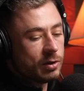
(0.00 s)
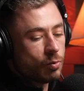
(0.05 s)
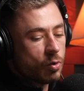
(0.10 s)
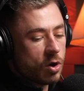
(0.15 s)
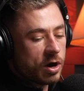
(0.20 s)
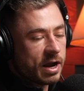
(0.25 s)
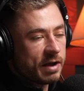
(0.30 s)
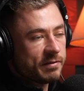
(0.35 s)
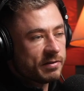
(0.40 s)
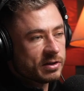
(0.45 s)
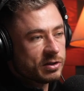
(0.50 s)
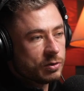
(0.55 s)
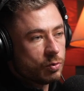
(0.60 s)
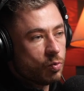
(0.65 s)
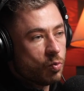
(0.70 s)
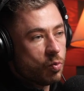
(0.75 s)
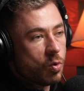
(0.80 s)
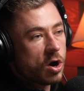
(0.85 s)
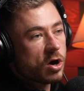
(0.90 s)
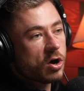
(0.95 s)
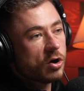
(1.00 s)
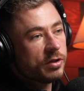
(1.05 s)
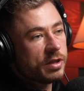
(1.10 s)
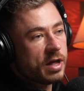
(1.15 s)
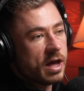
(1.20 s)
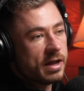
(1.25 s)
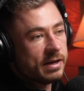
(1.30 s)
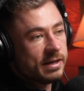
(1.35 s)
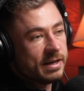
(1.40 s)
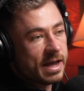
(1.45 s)
the work ethic to work on
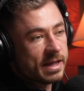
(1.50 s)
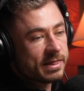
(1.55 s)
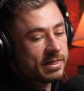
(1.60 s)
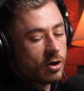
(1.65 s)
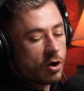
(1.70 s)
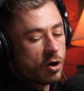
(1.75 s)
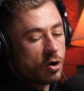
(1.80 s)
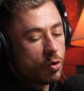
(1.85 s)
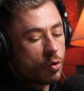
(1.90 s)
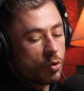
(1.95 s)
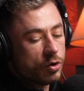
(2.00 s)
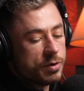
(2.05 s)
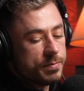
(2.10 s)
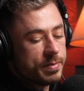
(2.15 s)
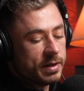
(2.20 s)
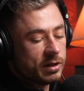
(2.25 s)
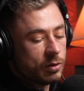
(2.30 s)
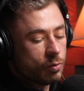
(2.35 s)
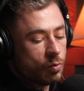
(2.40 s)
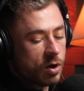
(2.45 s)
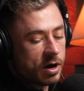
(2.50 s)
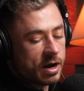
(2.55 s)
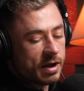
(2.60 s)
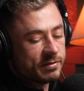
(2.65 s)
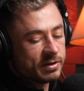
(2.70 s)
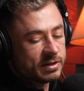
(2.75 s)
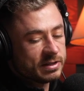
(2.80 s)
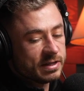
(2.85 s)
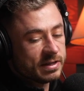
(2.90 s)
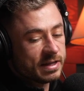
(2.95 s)
that and get there, or you build the work
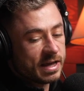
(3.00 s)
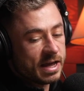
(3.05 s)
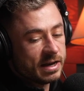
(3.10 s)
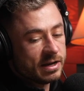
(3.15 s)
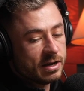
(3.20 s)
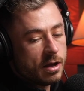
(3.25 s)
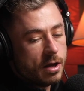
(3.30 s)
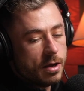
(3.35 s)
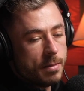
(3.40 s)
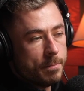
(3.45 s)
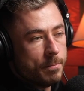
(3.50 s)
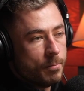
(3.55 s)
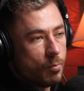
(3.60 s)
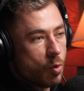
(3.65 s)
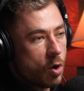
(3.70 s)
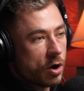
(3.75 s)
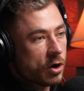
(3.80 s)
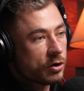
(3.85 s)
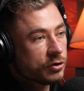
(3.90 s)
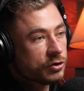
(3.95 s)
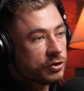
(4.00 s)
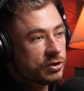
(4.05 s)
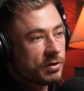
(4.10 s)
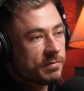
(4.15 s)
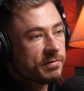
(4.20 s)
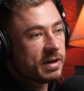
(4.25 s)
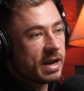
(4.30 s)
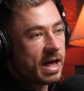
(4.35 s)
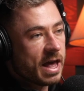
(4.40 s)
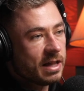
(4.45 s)
ethic to then work on
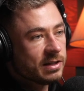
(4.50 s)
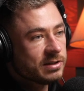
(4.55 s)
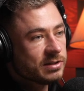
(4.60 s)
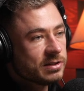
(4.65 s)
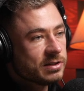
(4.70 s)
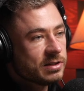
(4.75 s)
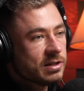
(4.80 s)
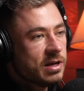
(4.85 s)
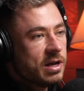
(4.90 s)
something else.